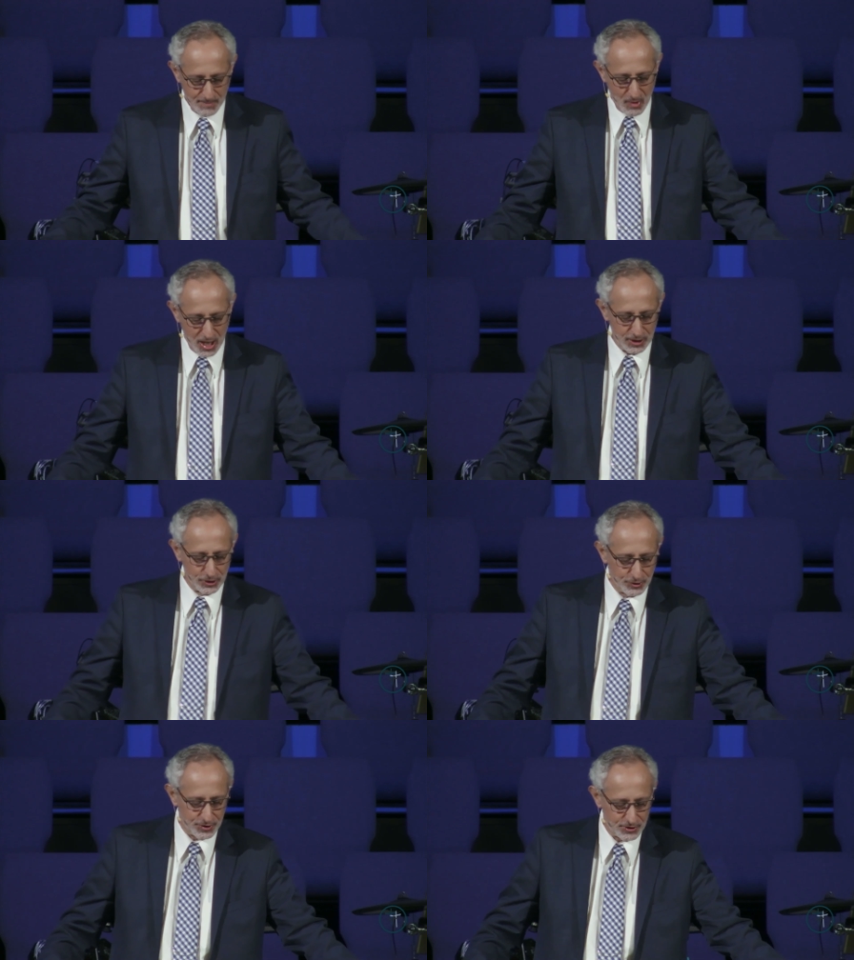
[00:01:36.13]
Martin
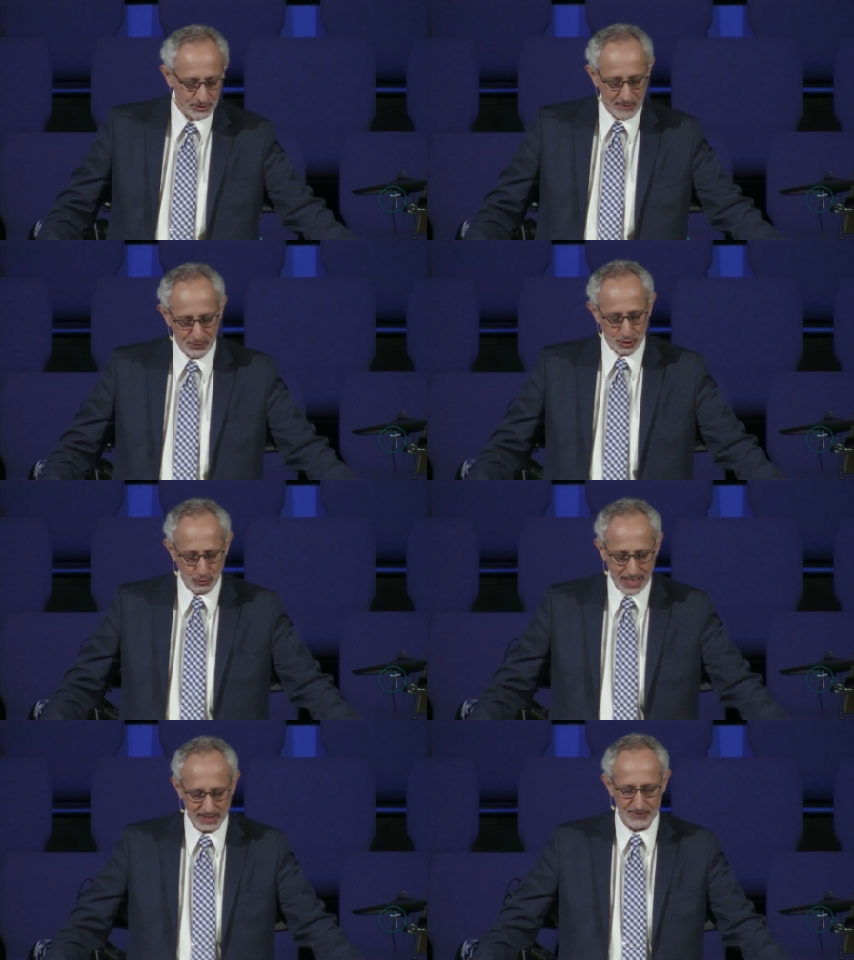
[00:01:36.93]
Luther suffered
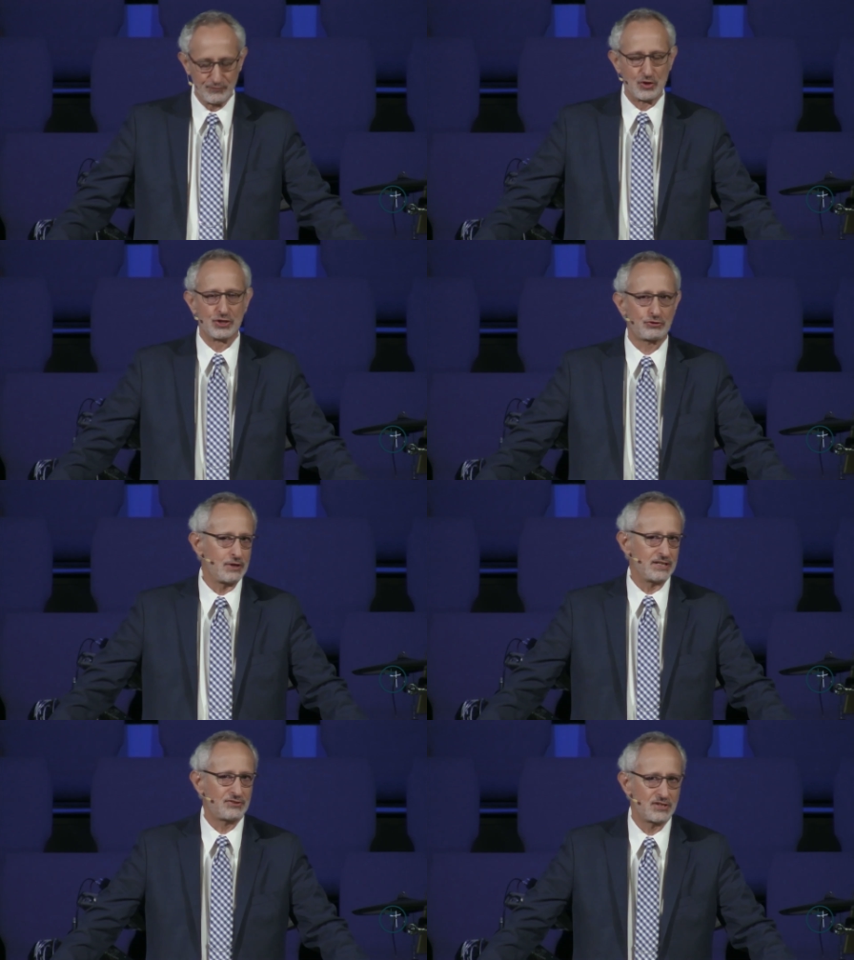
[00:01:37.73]
greatly for his
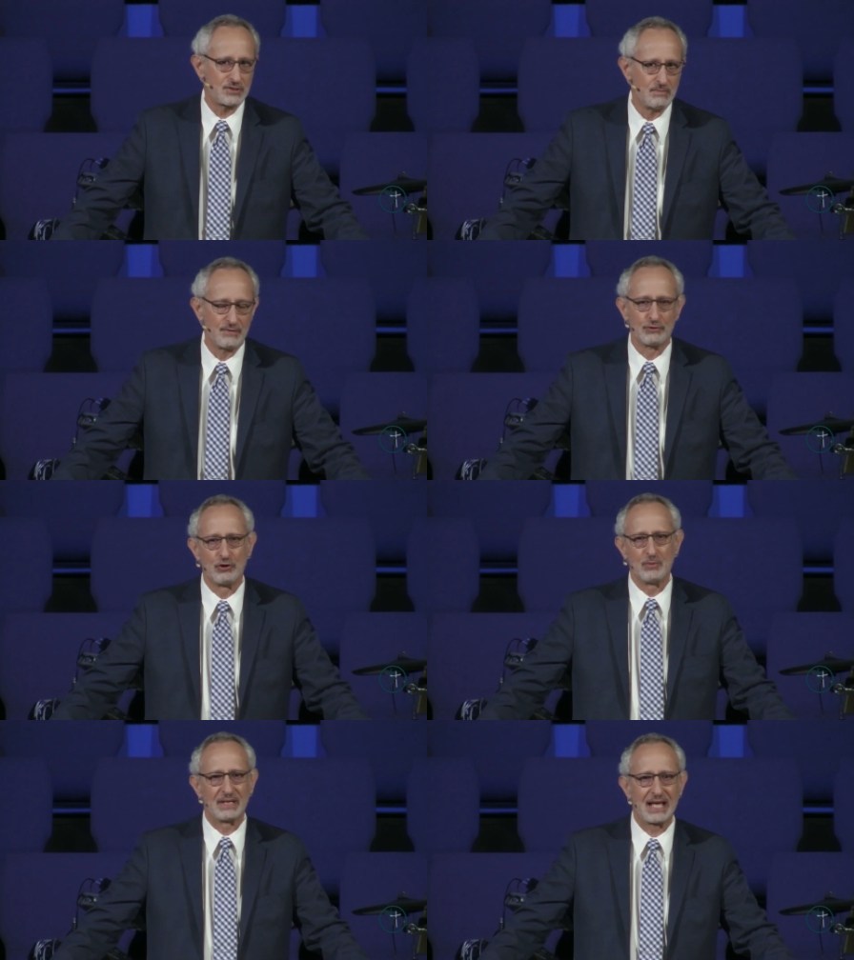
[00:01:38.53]
criticism of the
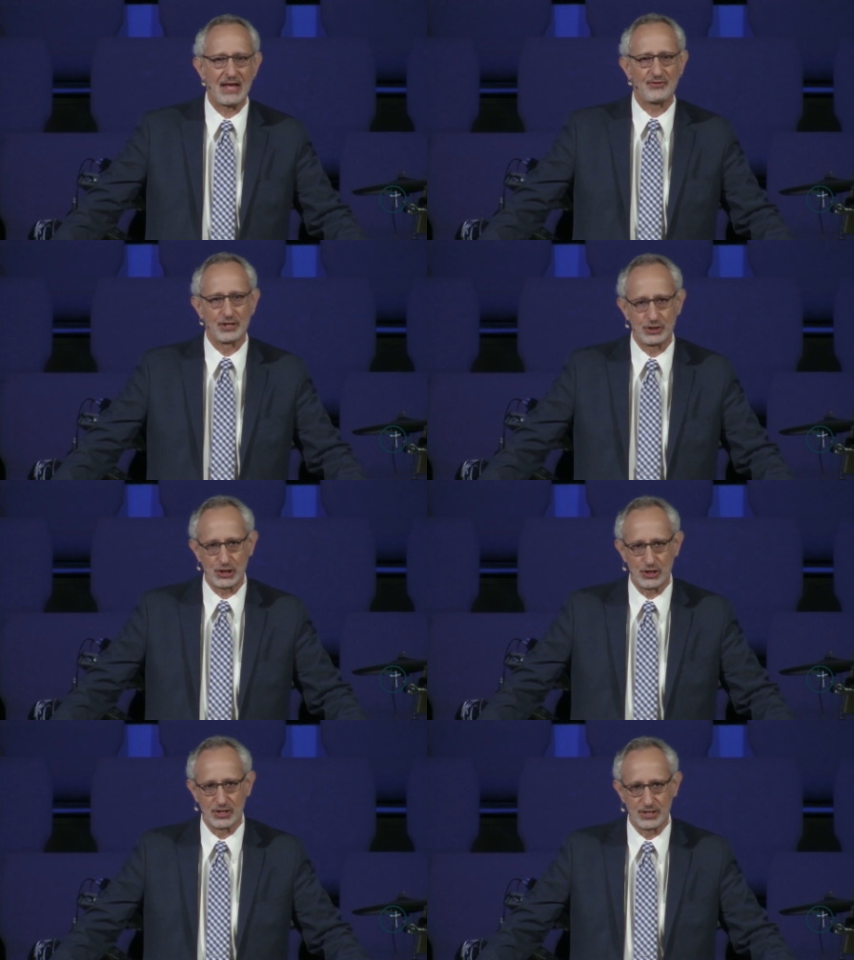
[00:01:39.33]
Roman Catholic
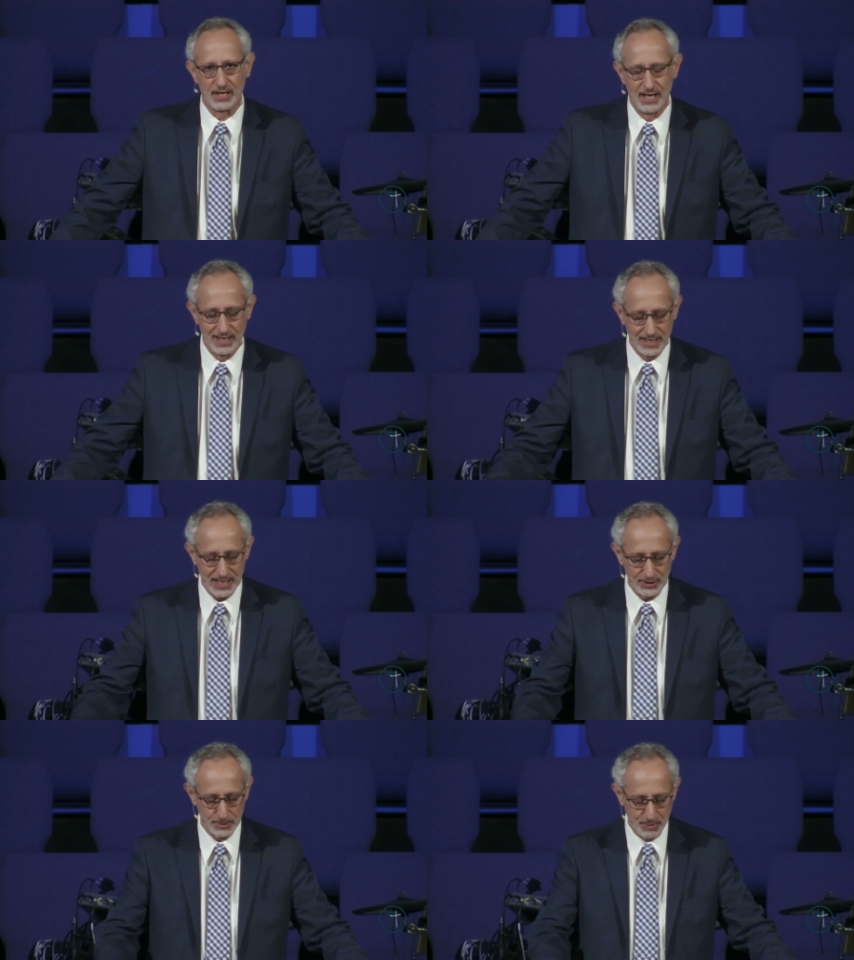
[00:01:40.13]
Church
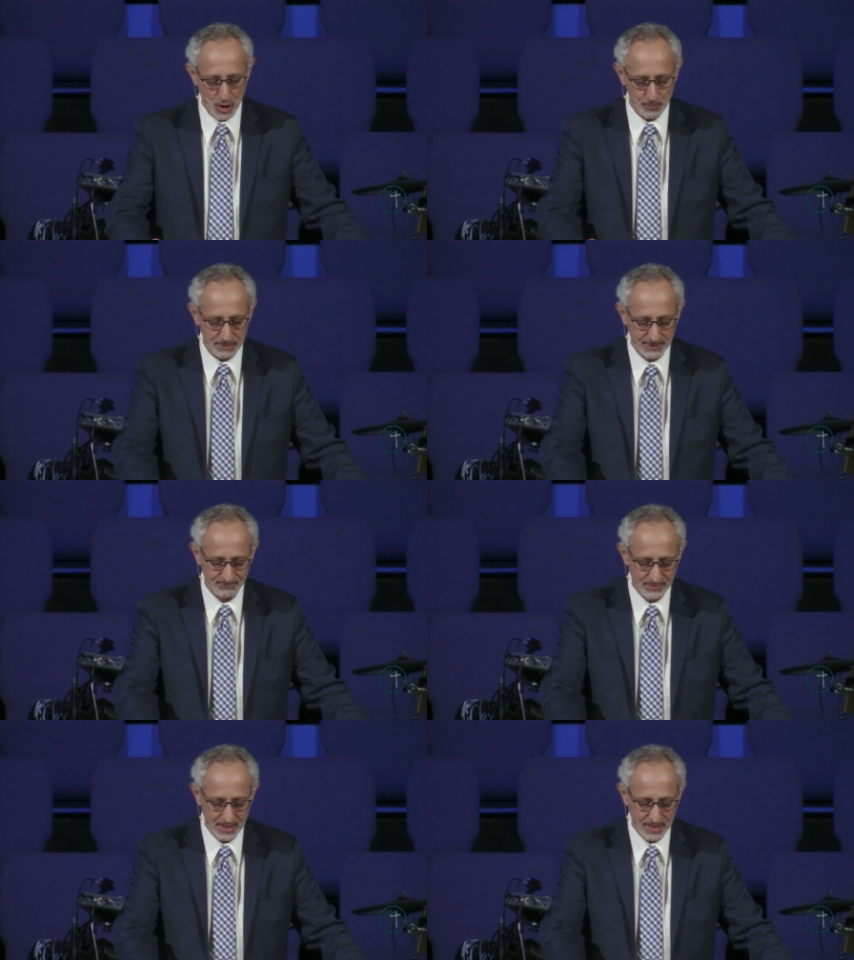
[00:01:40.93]
and the Pope